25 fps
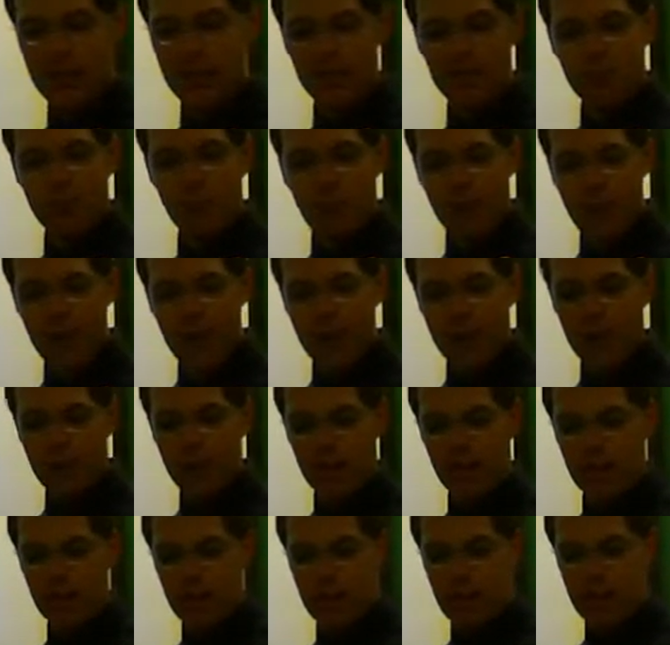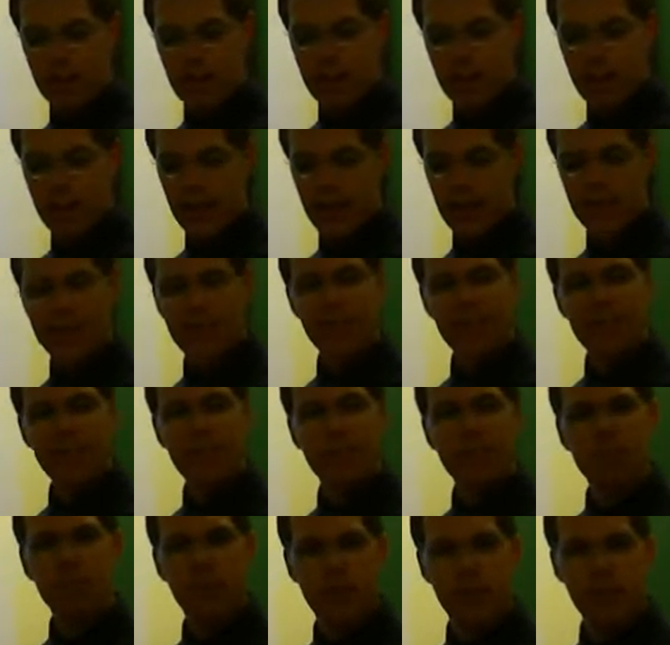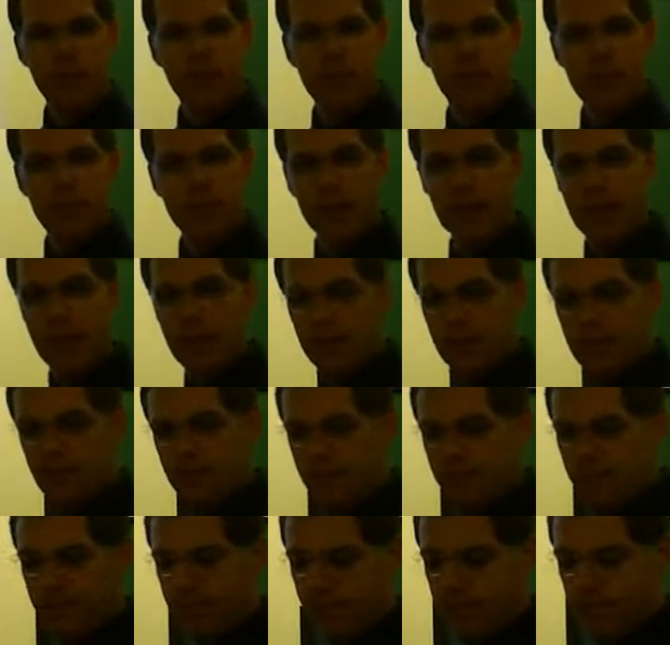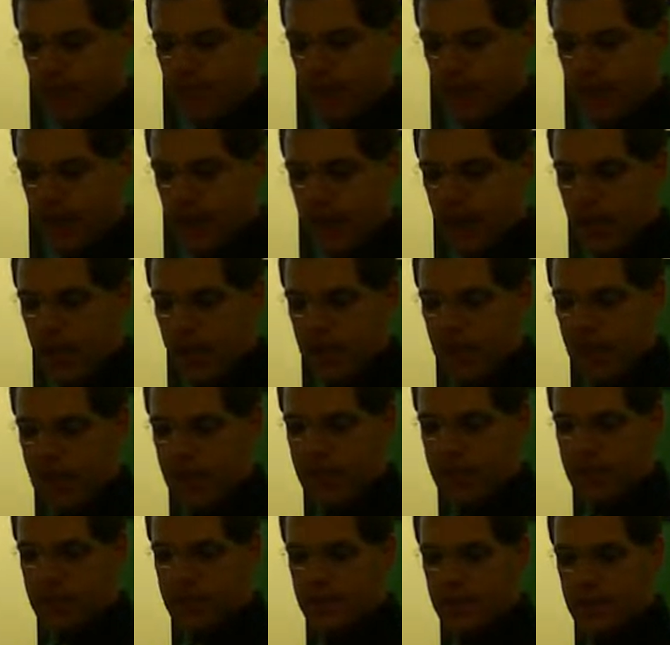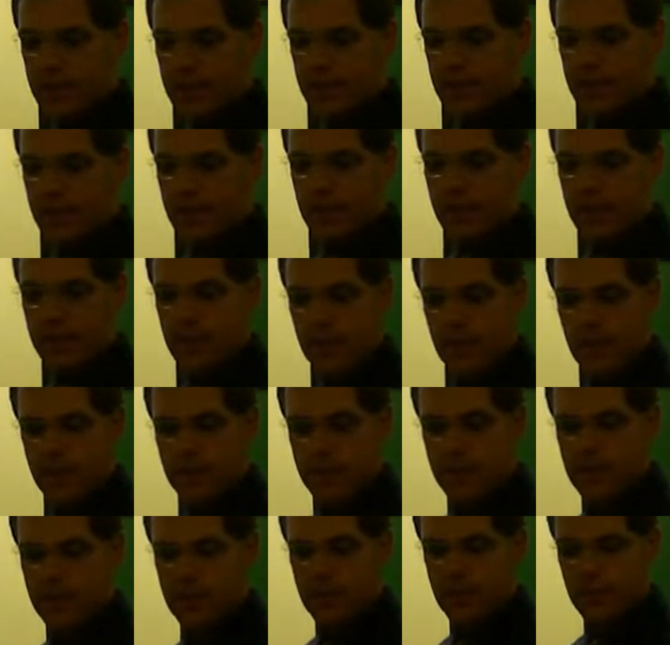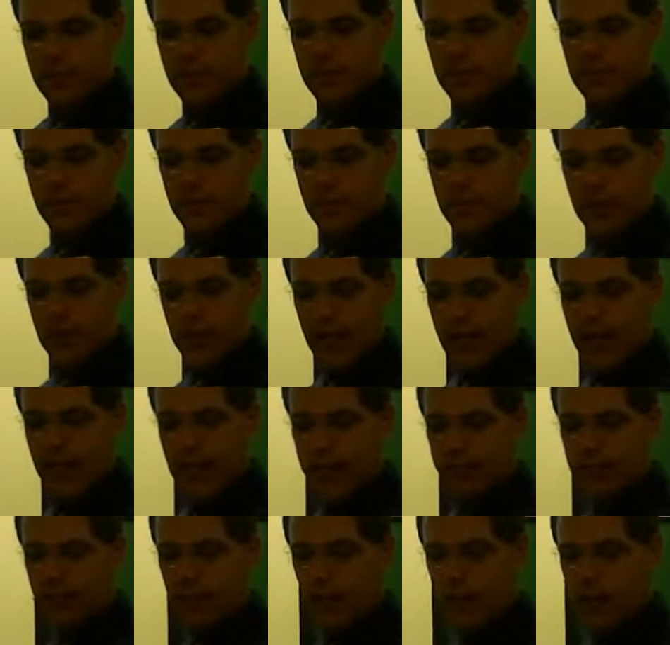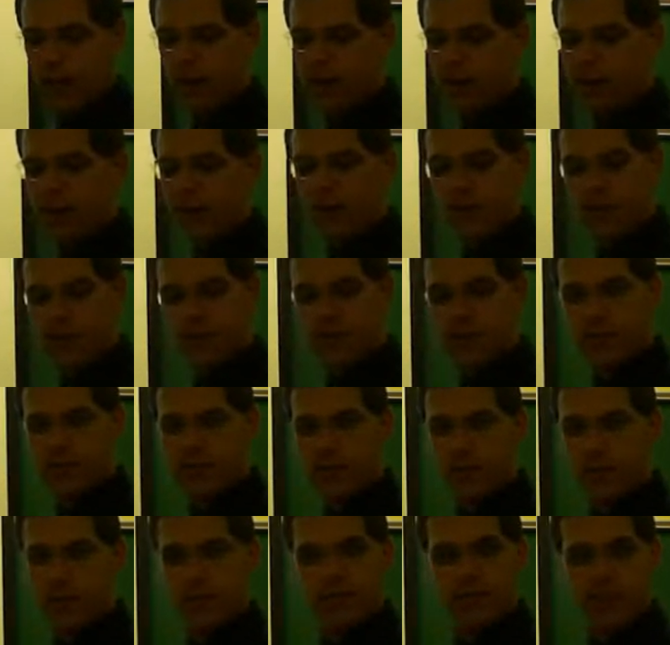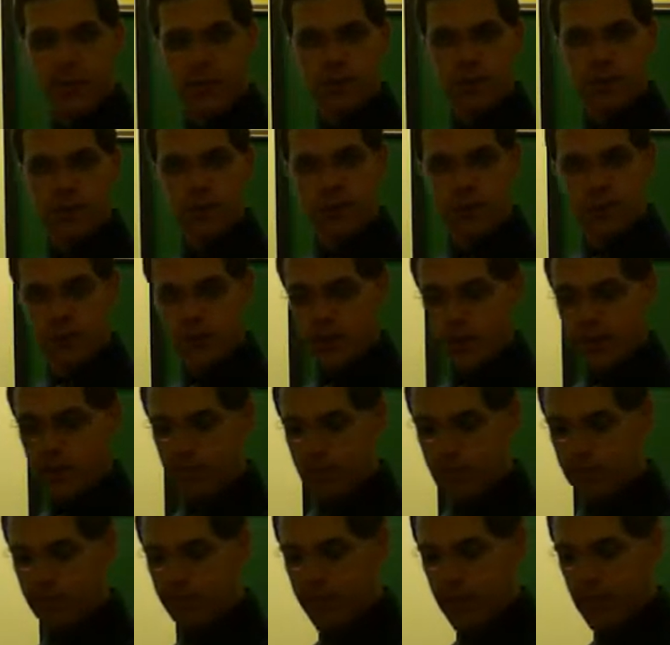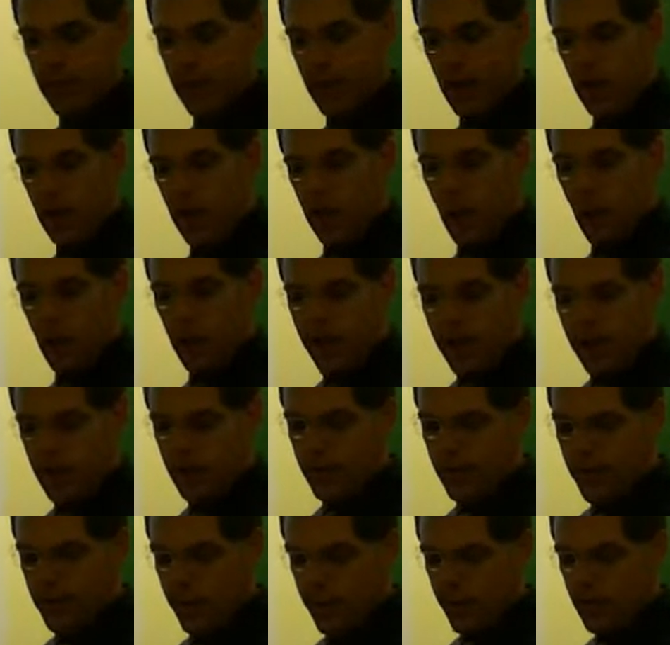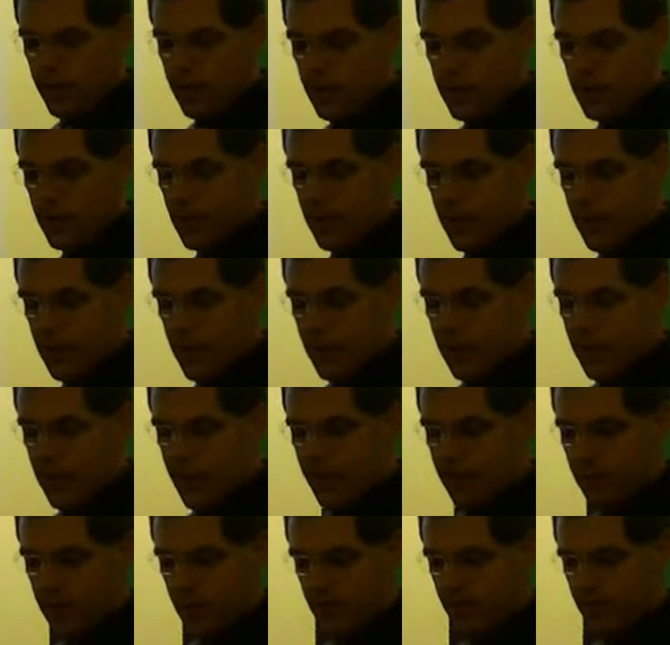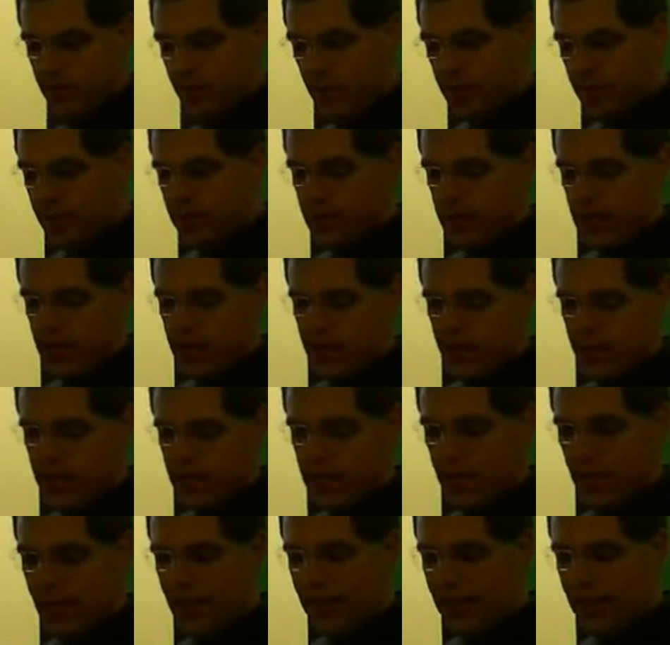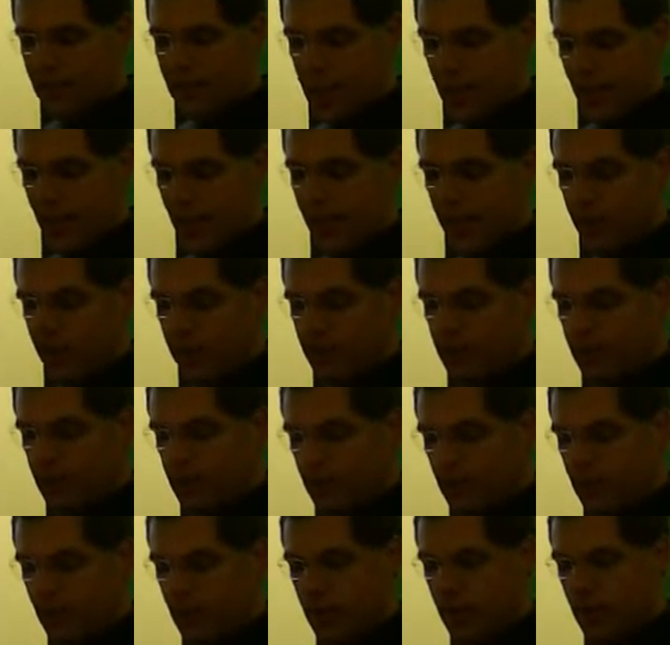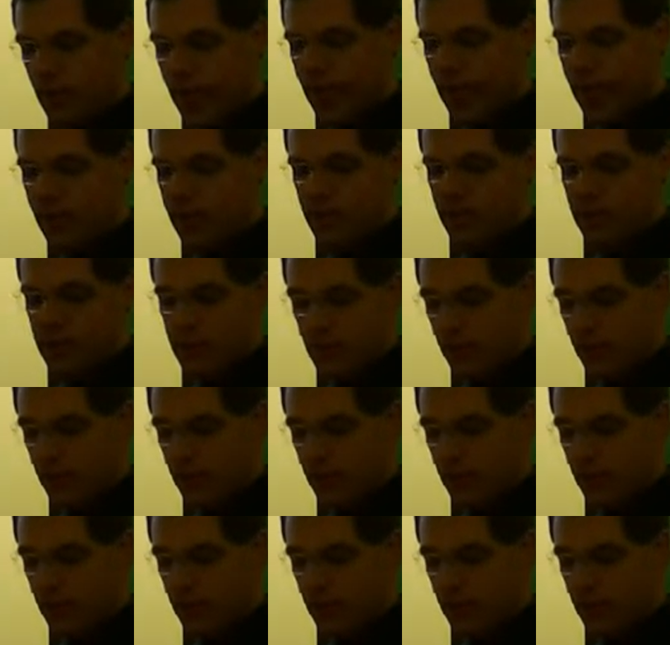make them well and even perfectly. It is this that I have called the sense of industry. Without this, even the best entertained child soon acts